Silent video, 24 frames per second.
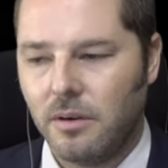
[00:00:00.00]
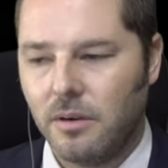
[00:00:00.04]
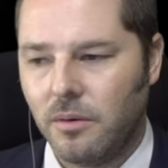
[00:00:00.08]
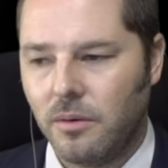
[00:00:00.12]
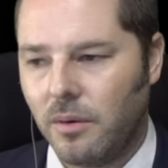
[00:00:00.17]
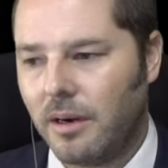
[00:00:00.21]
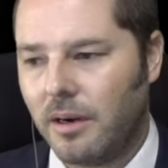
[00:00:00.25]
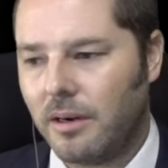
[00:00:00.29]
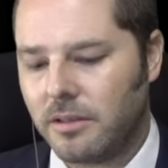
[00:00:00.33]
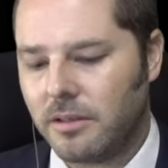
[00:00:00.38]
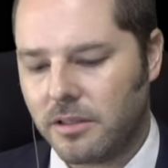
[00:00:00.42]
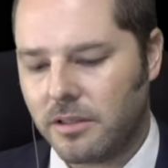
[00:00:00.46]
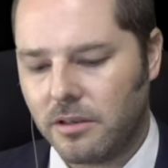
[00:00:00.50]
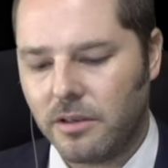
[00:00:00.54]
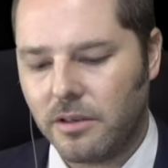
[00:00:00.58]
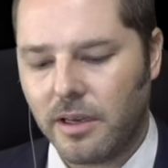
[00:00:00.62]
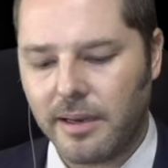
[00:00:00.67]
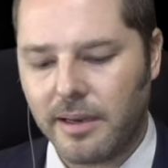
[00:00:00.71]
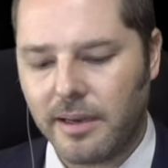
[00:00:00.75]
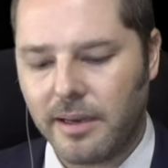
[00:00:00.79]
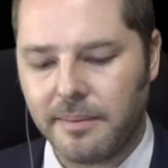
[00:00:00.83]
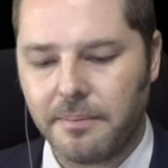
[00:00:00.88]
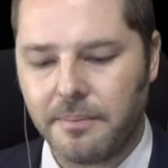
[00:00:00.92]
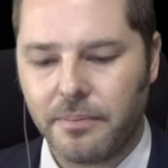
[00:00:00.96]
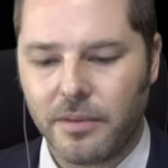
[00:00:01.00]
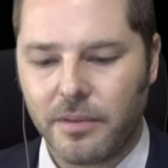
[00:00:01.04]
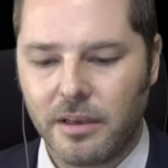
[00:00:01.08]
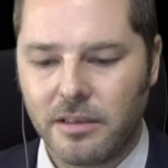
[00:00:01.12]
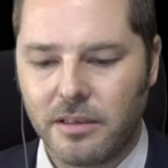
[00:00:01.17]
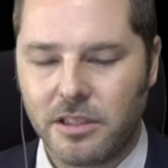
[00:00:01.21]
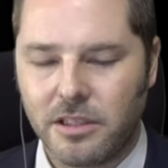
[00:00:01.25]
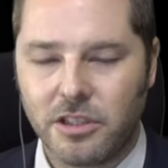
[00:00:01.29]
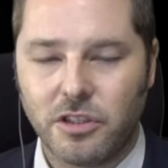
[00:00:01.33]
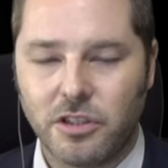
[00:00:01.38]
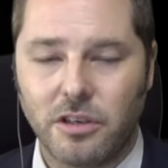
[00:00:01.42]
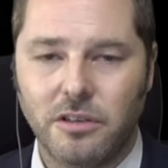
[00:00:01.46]
Wow. So yeah, it
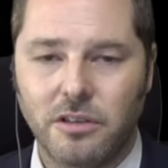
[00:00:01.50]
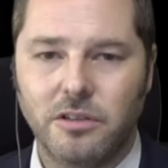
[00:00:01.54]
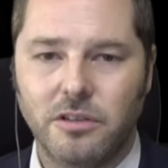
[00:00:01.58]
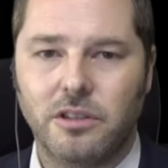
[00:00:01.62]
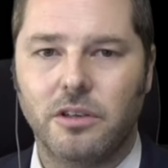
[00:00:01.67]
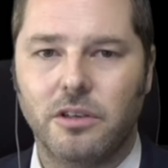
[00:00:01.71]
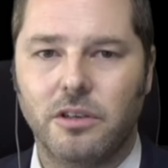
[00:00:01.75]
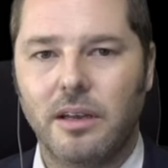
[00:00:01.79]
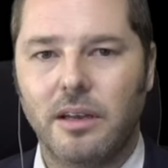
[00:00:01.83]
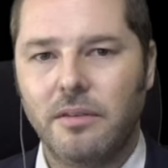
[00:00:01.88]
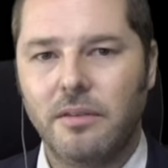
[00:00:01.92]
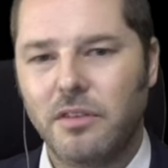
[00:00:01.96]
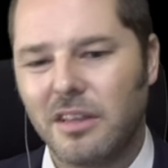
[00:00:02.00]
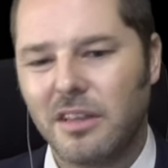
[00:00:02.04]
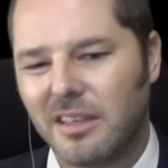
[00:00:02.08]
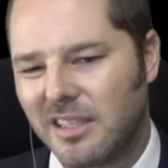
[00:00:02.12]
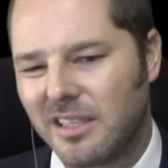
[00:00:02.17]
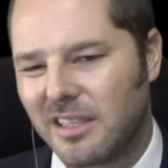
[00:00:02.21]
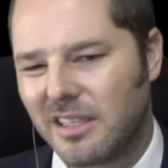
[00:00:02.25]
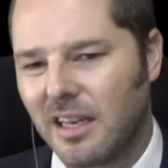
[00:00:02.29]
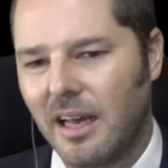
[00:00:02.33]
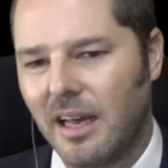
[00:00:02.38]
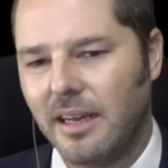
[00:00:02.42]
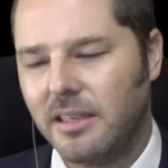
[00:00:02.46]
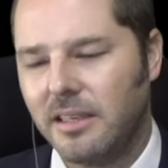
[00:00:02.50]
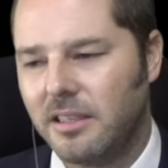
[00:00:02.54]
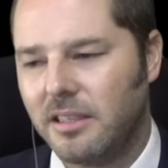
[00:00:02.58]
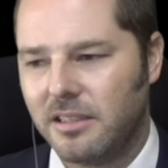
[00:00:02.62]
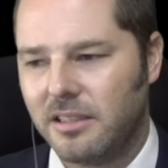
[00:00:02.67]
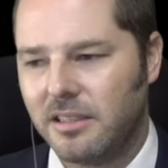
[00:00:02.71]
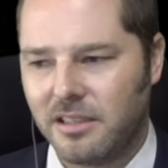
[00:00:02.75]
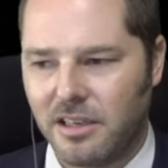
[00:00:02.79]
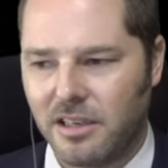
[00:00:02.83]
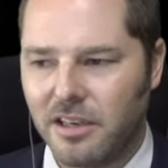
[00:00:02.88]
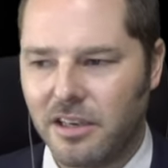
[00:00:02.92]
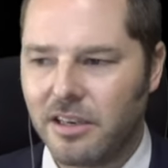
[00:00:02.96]
just shows you even the
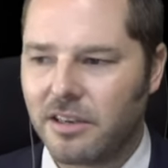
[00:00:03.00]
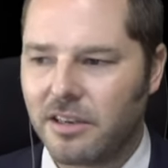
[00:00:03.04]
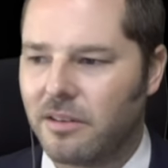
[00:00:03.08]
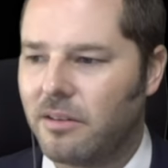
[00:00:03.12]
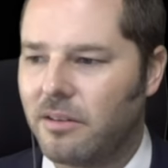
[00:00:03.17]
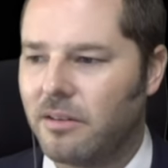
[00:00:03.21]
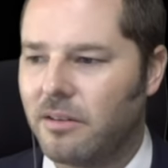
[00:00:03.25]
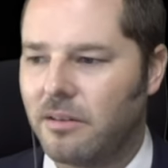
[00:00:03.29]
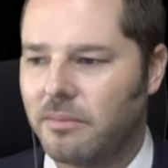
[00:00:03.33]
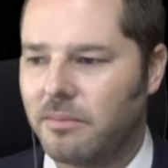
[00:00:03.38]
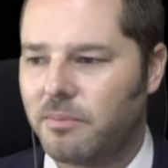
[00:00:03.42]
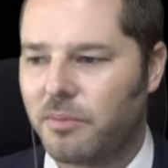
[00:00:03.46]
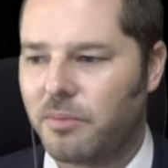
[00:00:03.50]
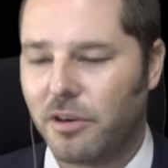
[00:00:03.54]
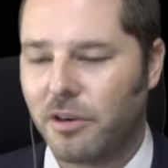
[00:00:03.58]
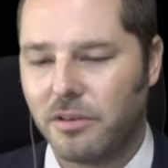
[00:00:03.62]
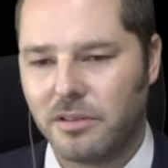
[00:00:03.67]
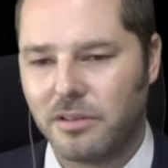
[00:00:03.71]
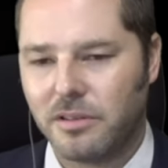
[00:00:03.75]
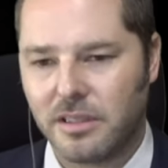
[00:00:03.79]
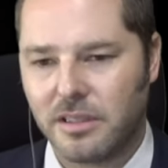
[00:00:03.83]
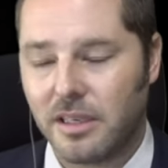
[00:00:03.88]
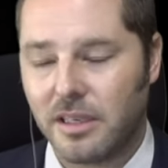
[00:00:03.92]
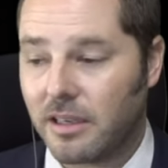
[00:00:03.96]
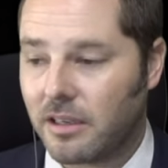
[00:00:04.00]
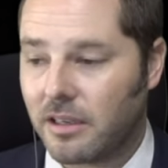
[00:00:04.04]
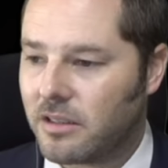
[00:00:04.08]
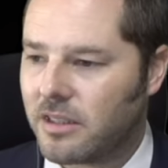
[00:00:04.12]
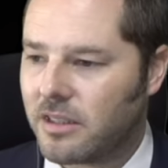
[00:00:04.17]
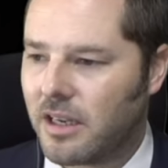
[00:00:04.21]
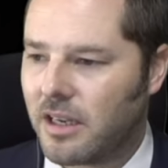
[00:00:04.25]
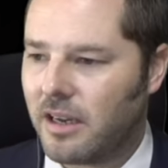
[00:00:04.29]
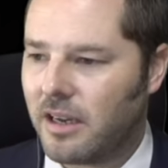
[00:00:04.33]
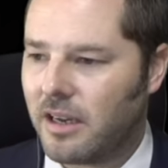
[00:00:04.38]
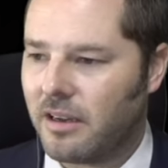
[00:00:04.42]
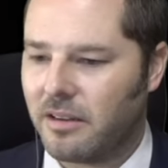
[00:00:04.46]
slightest little protest, like you say,